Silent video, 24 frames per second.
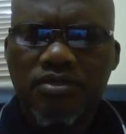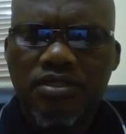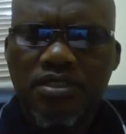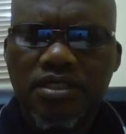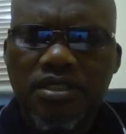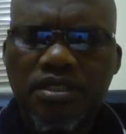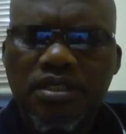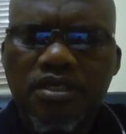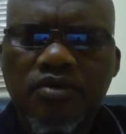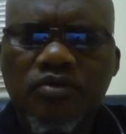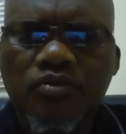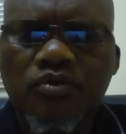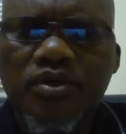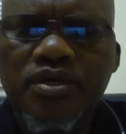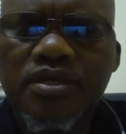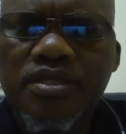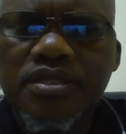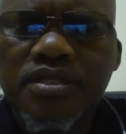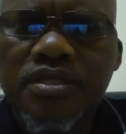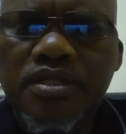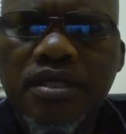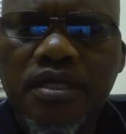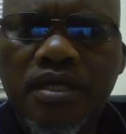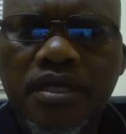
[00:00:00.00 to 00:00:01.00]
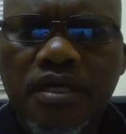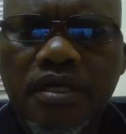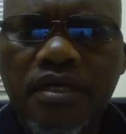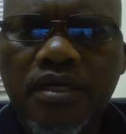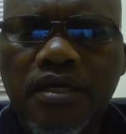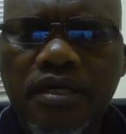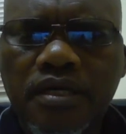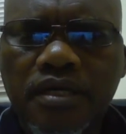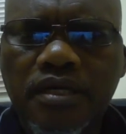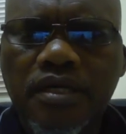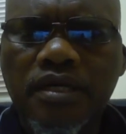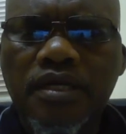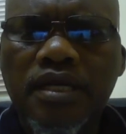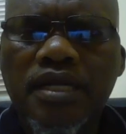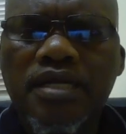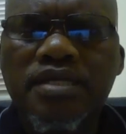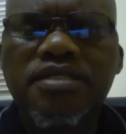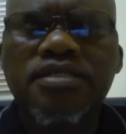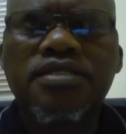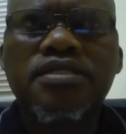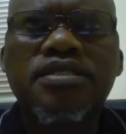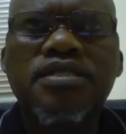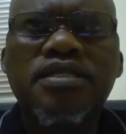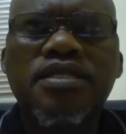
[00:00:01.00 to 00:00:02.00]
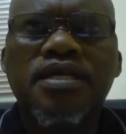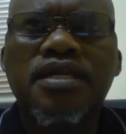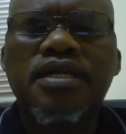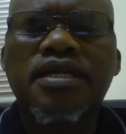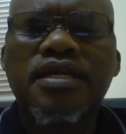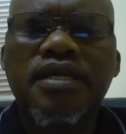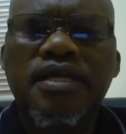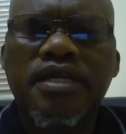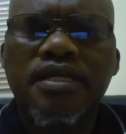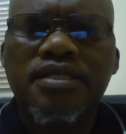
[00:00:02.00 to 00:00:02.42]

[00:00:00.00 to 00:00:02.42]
deal with lesson 3.